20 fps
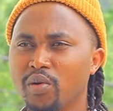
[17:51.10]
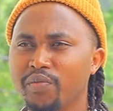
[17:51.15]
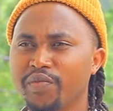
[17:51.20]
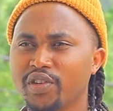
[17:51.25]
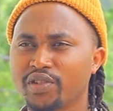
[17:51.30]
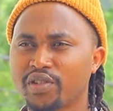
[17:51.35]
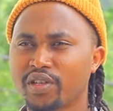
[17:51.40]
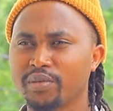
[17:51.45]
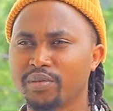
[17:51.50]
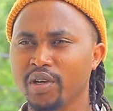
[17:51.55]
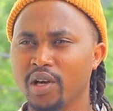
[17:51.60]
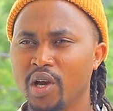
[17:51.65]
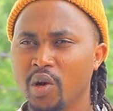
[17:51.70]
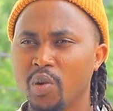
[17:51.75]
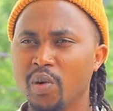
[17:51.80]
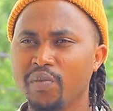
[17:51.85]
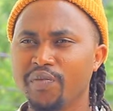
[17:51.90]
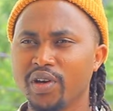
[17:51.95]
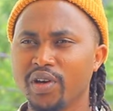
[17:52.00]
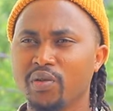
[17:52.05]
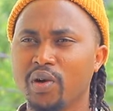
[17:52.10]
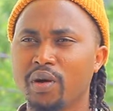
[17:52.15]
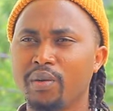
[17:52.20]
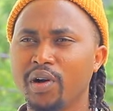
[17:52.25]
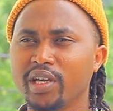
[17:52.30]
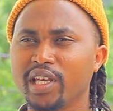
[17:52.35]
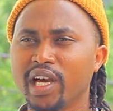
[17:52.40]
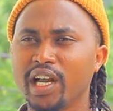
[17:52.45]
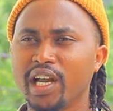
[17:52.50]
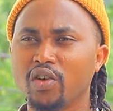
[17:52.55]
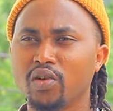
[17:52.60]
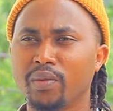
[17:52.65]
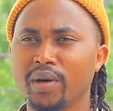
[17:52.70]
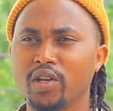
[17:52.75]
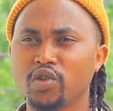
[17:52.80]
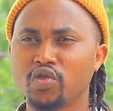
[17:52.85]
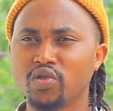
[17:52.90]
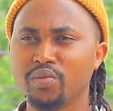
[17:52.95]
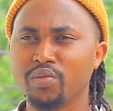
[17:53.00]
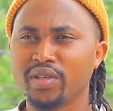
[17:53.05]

indirimbo y'ubukwe yiririmbira umukunzi